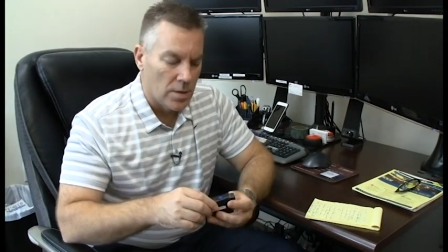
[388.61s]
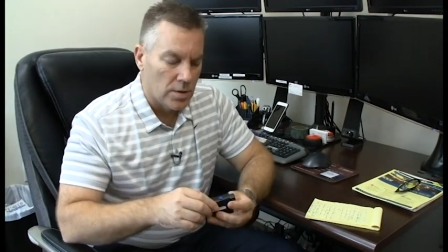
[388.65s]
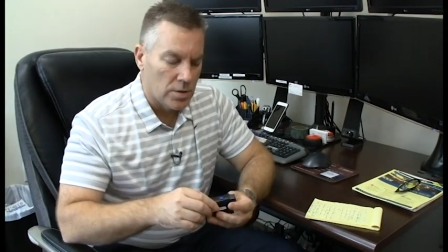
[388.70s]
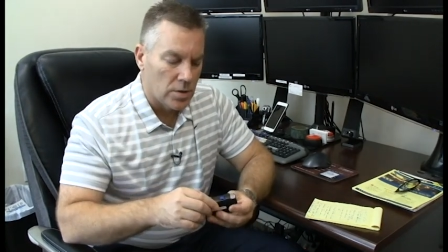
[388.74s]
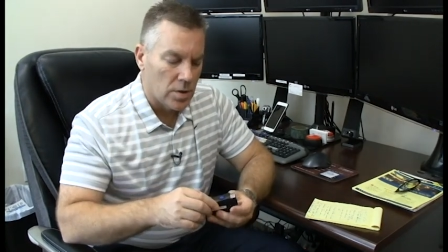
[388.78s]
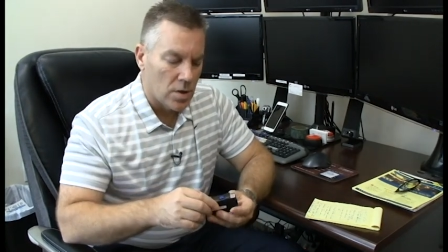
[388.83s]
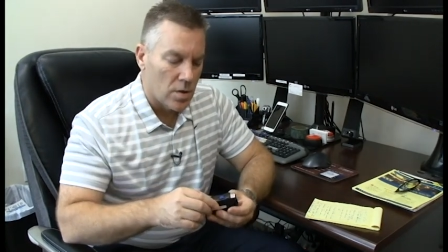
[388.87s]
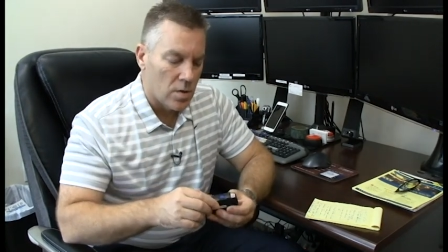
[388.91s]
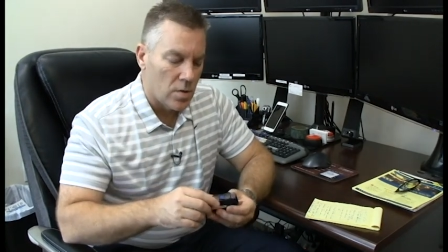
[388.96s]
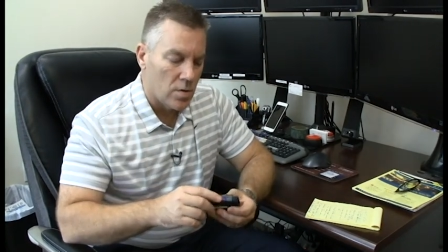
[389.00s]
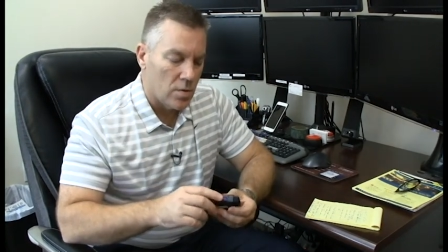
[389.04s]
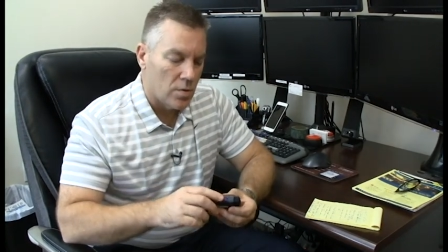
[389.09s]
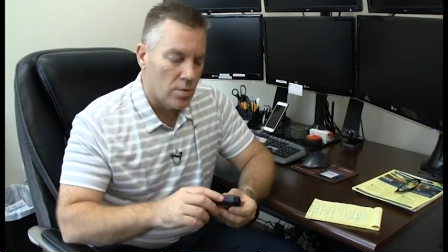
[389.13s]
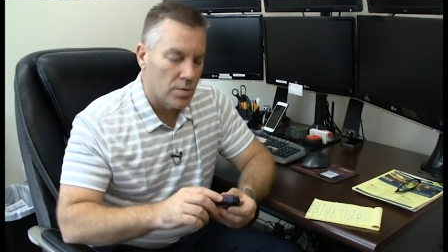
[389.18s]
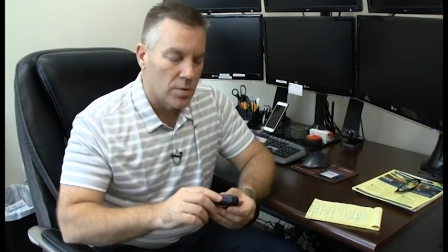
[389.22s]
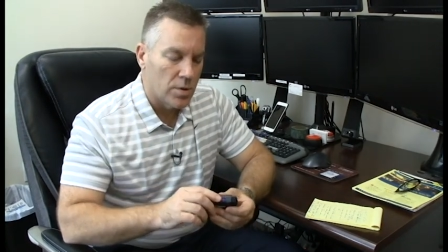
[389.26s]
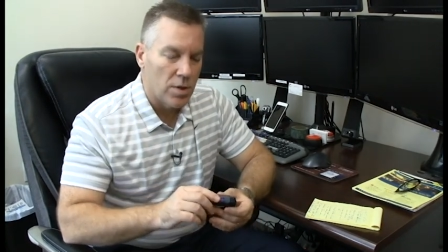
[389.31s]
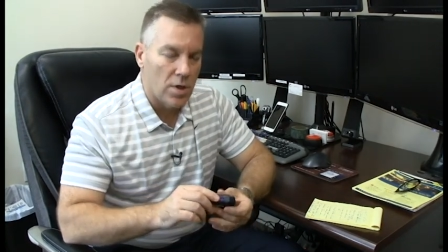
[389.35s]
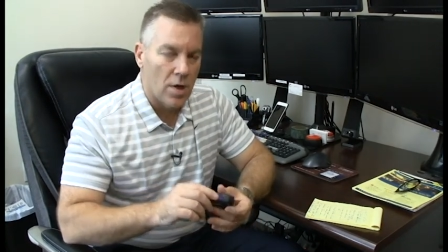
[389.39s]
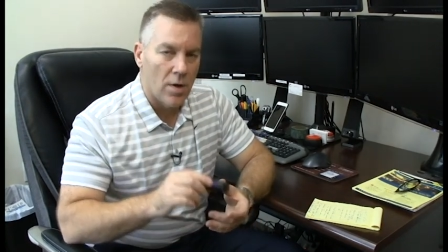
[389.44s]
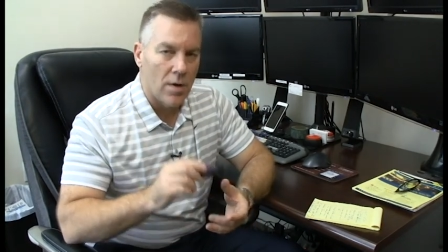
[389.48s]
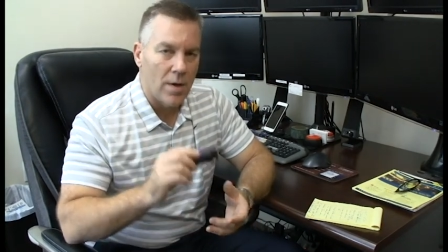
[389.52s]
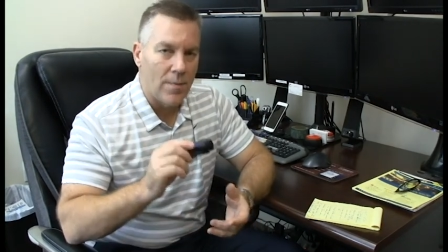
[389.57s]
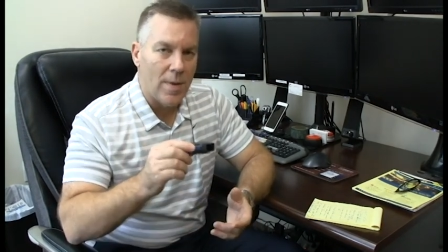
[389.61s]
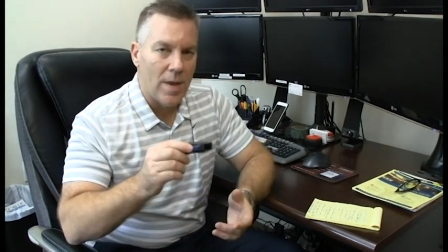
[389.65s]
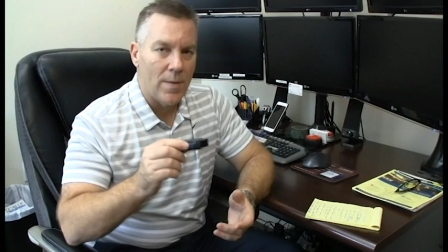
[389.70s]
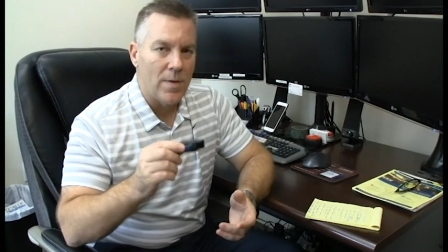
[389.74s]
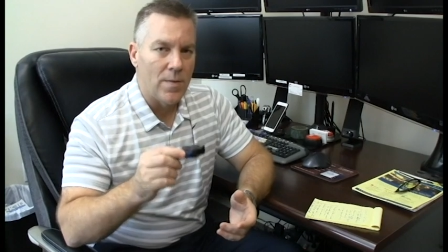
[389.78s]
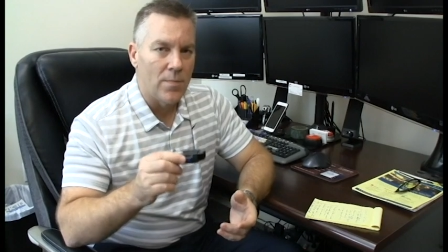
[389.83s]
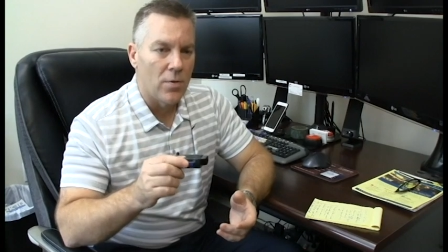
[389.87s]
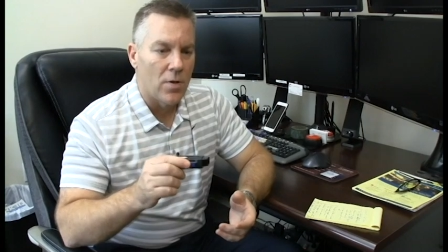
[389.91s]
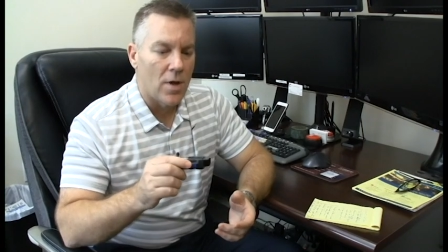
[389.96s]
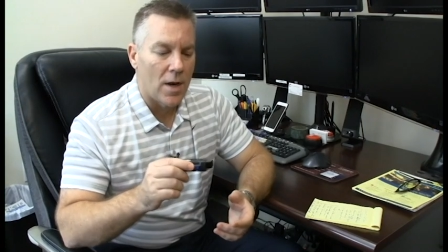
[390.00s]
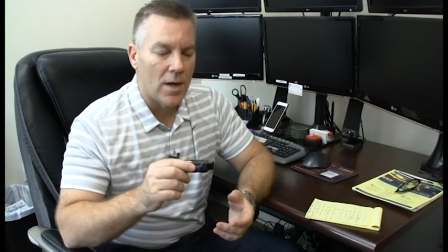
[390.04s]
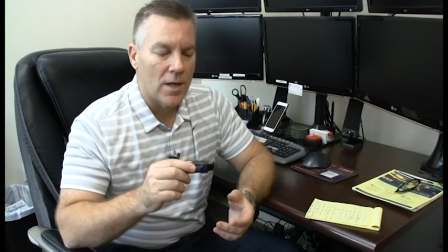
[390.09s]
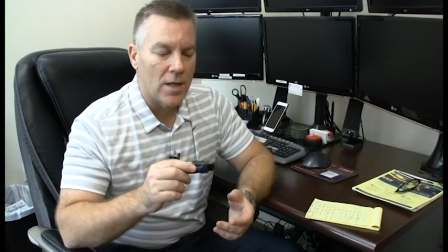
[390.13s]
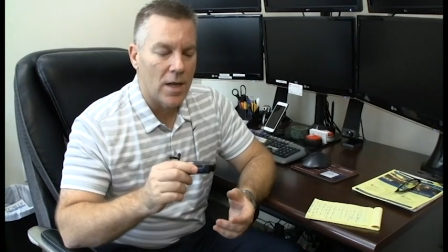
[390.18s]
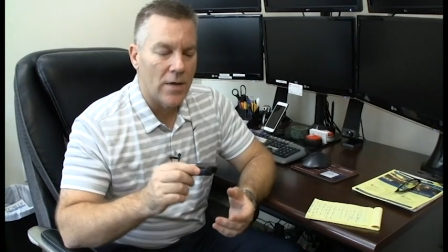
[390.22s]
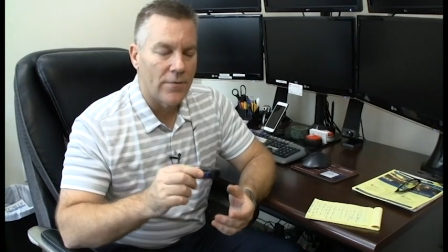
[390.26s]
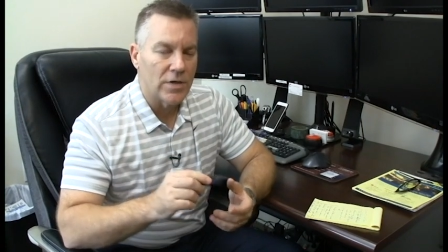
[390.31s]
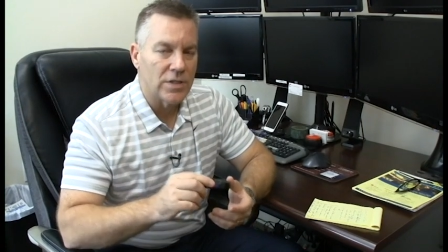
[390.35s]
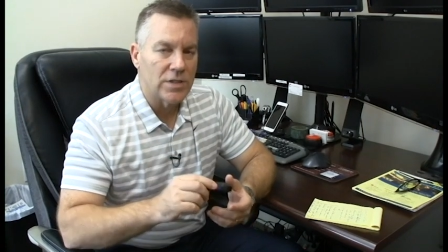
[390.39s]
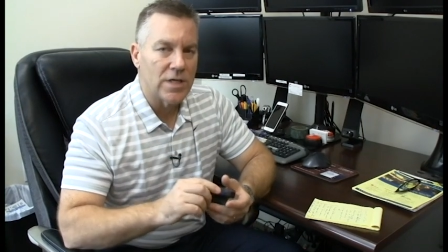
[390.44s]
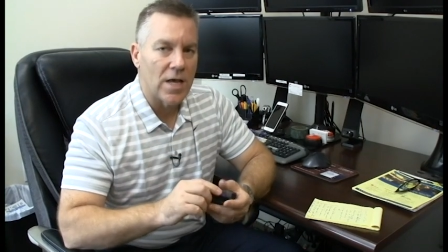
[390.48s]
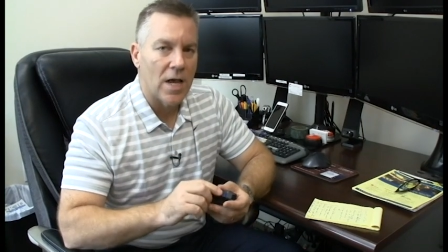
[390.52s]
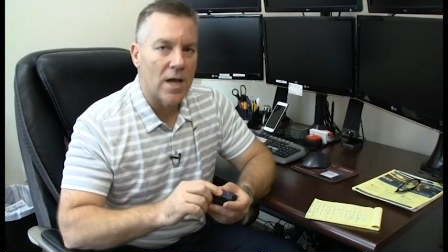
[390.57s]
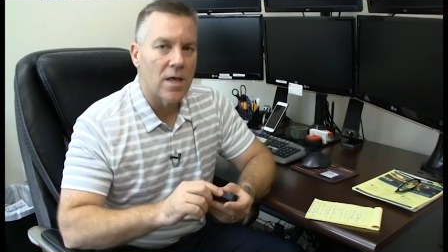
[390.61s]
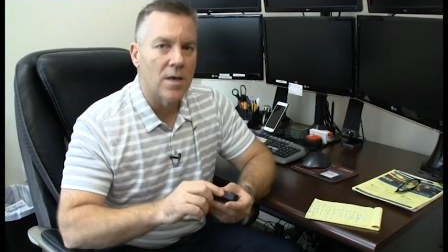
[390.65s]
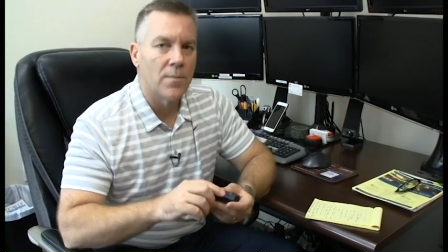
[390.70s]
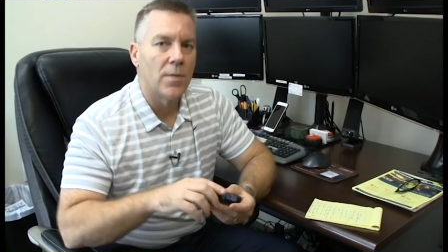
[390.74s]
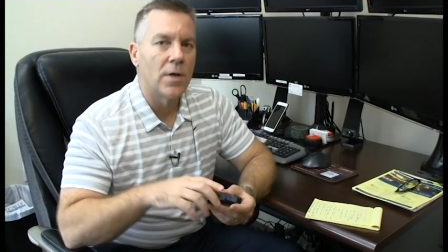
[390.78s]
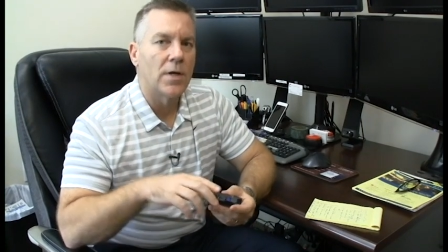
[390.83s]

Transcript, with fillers: So, you know, it may be plotting every second,